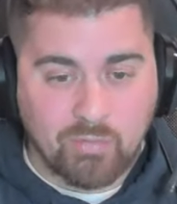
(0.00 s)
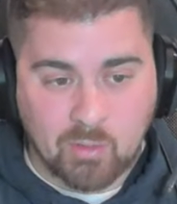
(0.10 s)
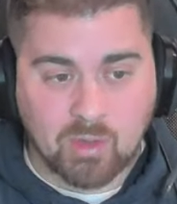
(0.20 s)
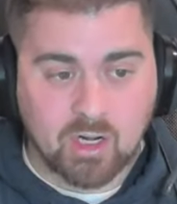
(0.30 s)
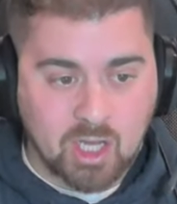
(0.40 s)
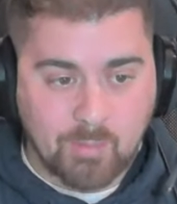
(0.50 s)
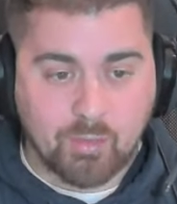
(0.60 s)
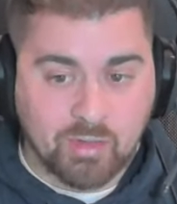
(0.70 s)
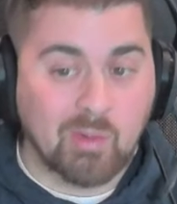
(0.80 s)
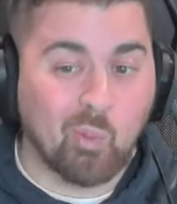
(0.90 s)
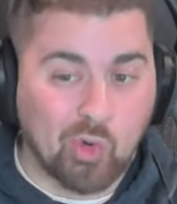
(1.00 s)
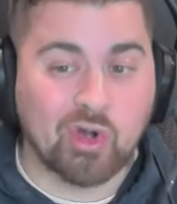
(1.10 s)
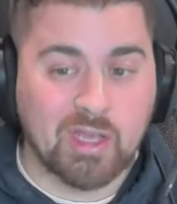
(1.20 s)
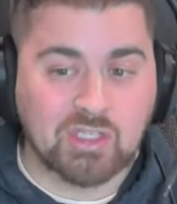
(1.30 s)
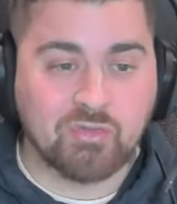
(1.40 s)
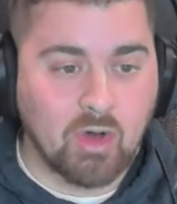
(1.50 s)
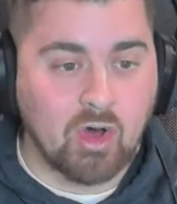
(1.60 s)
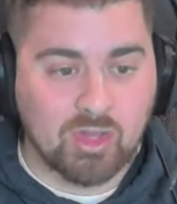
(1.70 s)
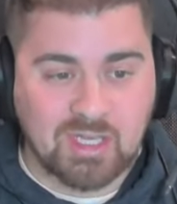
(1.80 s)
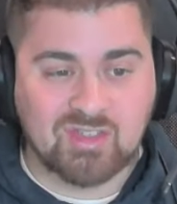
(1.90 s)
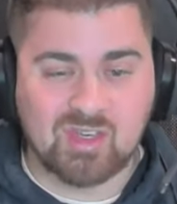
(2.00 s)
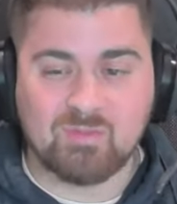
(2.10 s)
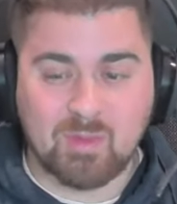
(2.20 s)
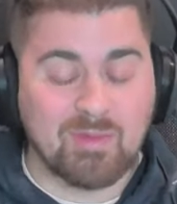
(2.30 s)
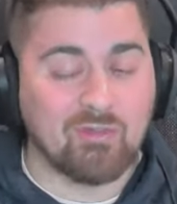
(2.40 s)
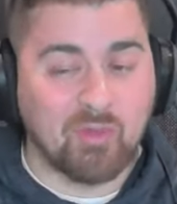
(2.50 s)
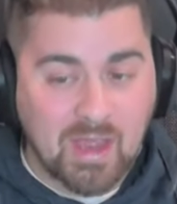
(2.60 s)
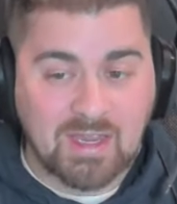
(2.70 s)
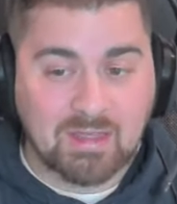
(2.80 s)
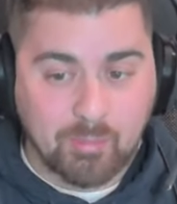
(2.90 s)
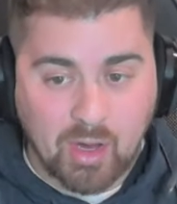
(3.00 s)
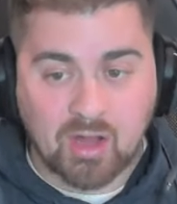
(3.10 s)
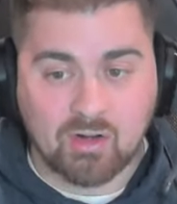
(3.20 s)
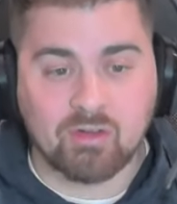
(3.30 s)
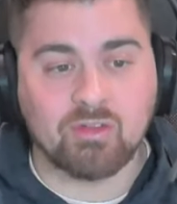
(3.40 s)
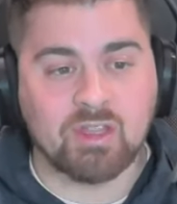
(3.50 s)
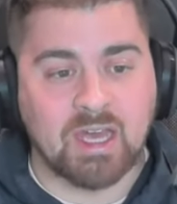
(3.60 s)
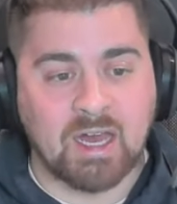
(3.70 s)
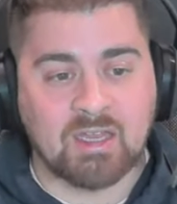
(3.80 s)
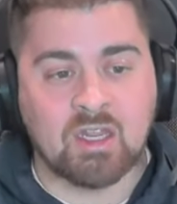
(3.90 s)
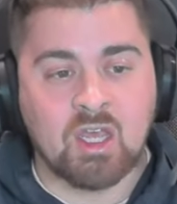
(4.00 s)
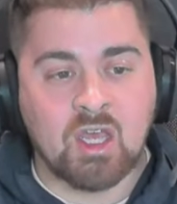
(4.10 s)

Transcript: There were a couple that were his fault. He seemed to be fighting the puck early on.